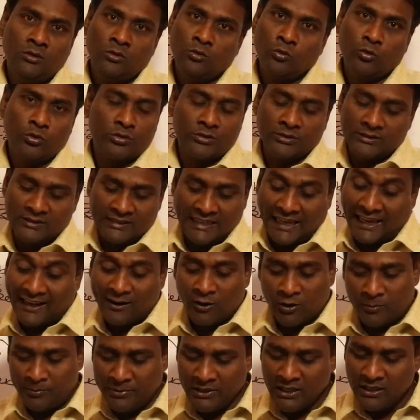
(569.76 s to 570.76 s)
questions
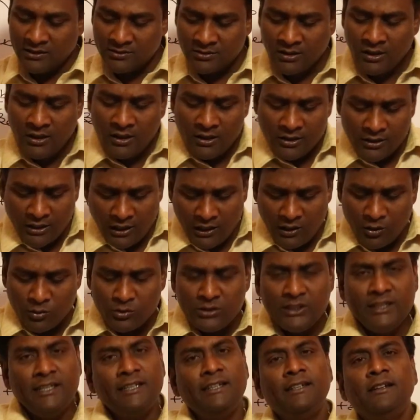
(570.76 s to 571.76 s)
cannot be asked. Till now
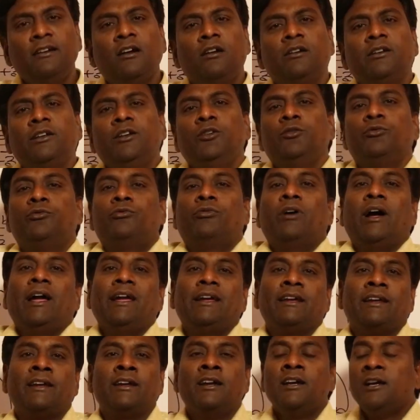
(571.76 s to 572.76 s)
they did not give.
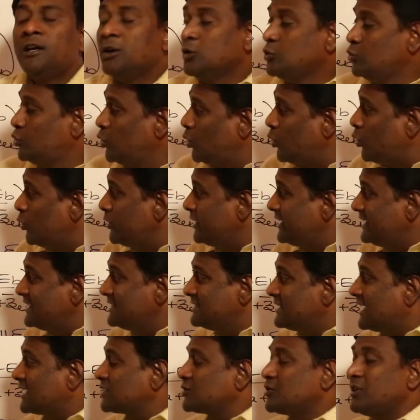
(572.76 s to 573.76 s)
Why? Though it
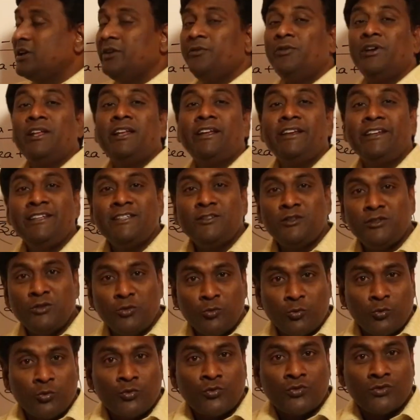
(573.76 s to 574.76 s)
is actually very easy
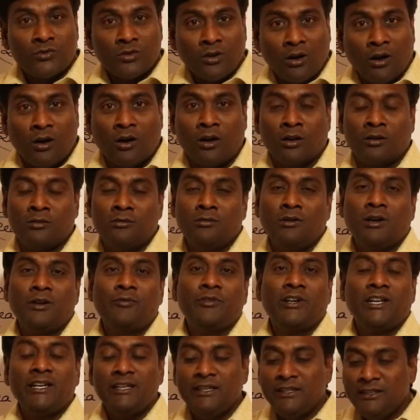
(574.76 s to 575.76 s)
to solve or
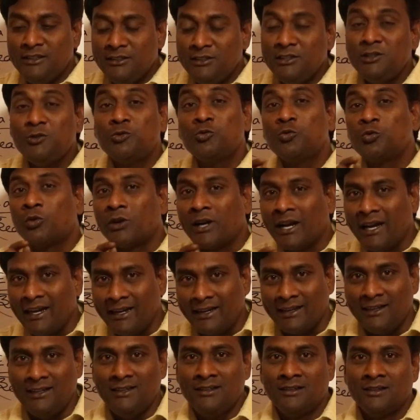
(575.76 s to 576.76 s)
very easy to
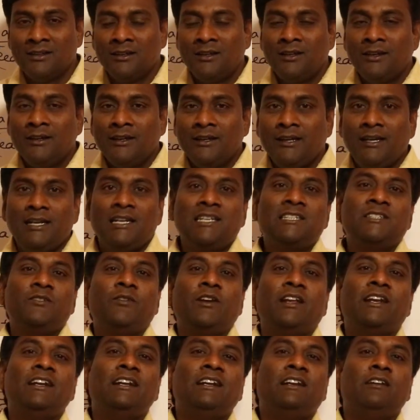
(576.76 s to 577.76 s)
write, it is
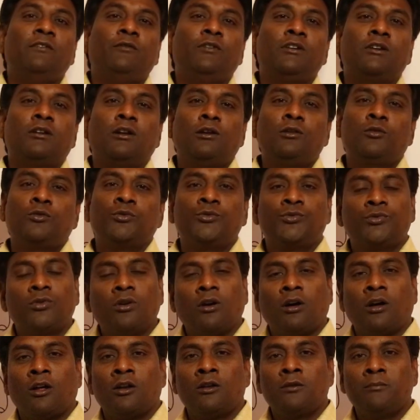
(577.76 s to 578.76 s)
very difficult to
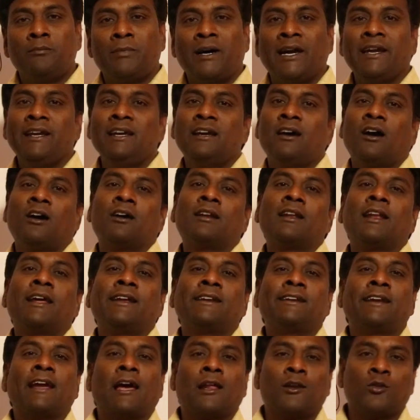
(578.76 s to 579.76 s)
solve by
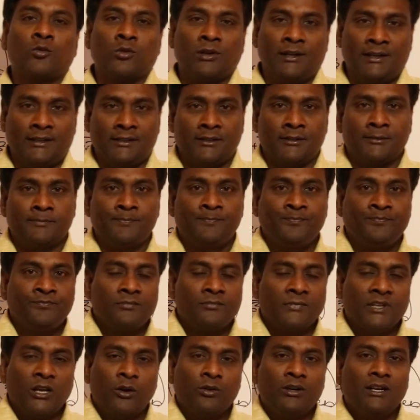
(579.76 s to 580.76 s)
online calculator.
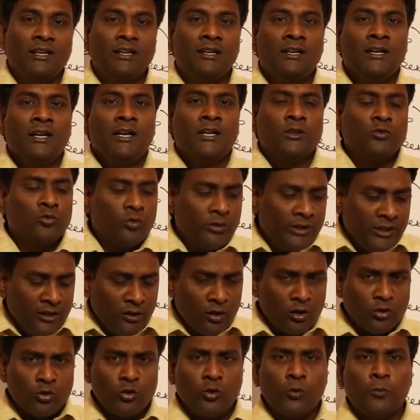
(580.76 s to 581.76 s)
Okay, so in
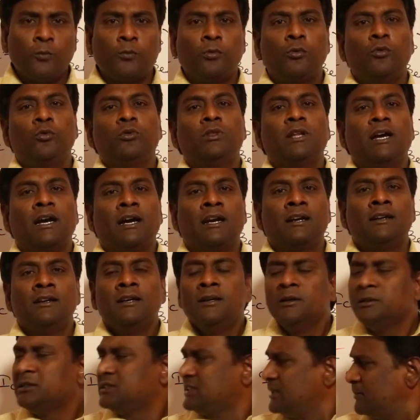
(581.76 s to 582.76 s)
order to prove that
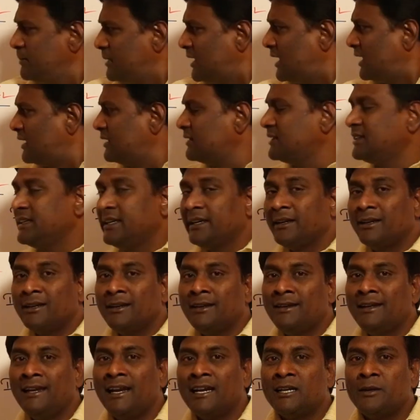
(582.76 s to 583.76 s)
similar
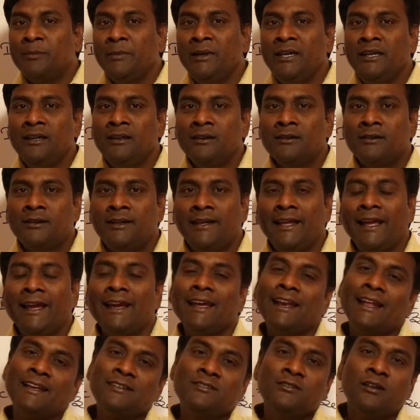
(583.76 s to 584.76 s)
thing, let me take
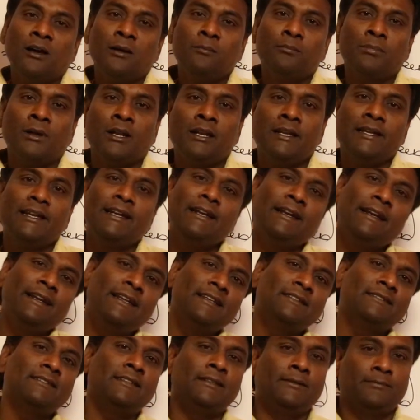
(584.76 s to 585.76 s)
an example in
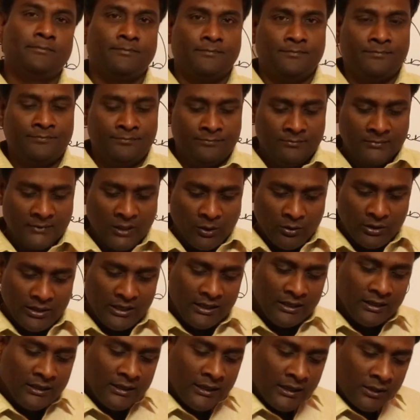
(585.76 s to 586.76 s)
DC.
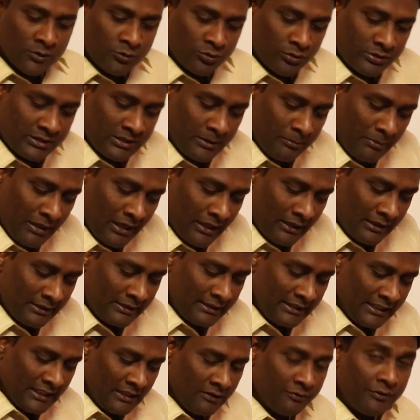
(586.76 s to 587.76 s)
Okay, so similar
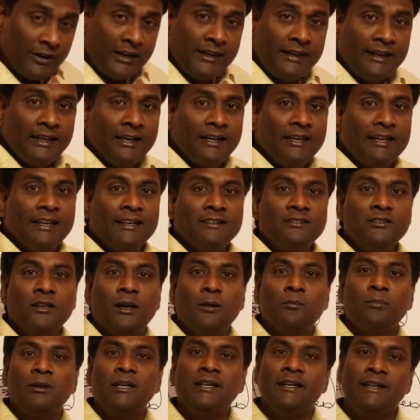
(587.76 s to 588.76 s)
thing, if I take an
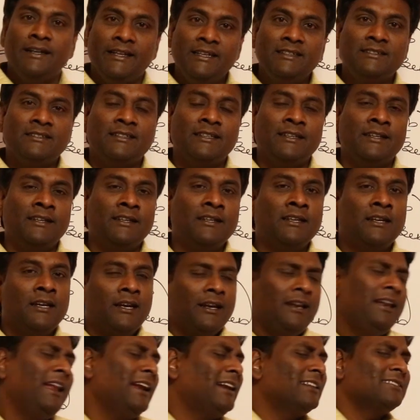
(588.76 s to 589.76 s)
example in DC,
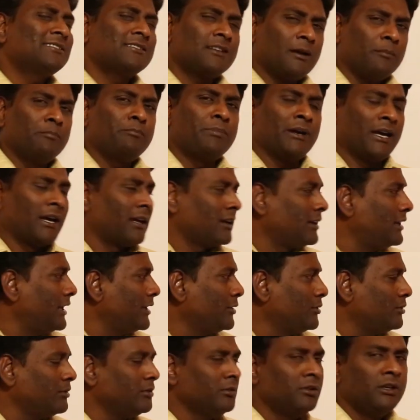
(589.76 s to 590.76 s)
let us compare,
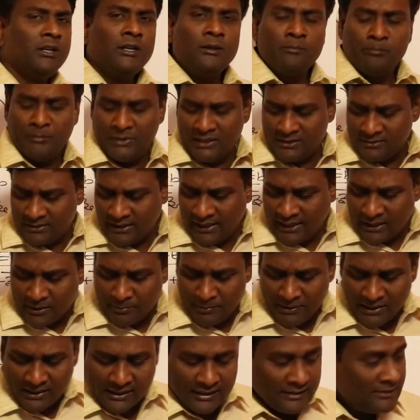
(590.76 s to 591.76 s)
like, you know, means let
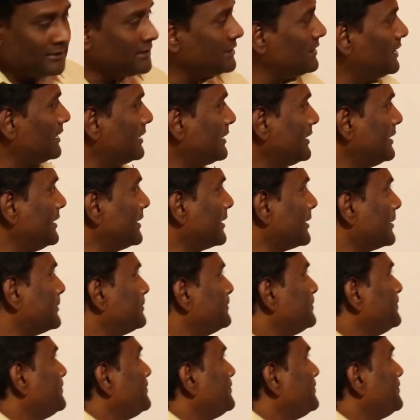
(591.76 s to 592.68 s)
me consider here